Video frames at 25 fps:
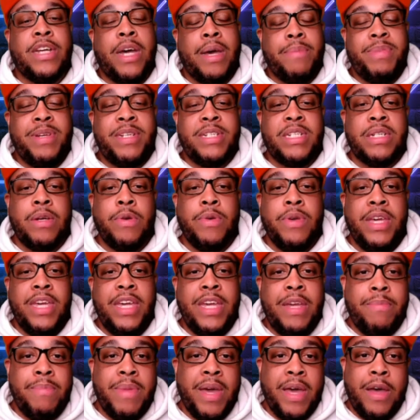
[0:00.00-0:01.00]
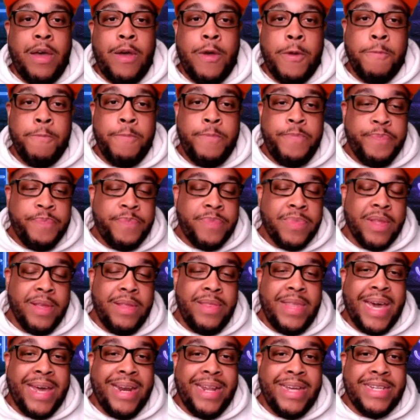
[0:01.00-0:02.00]
Chubby Show email.
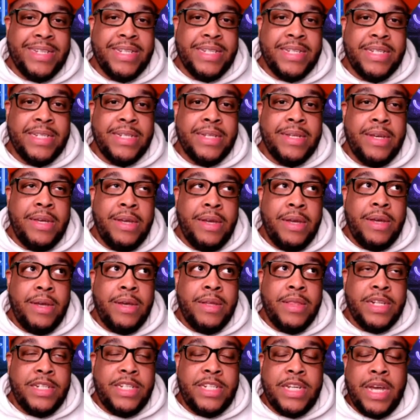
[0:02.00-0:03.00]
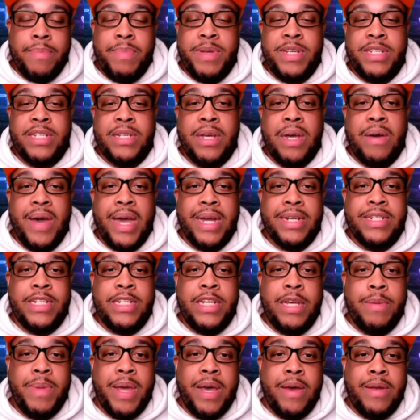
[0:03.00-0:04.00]
That is
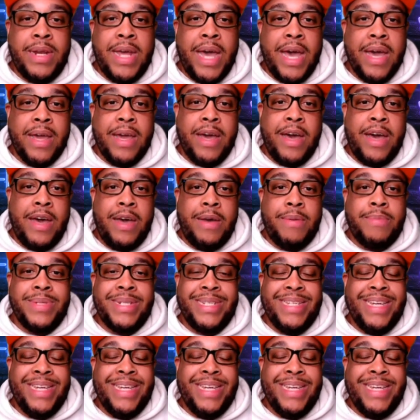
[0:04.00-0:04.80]
thechubbyshow@gmail.com.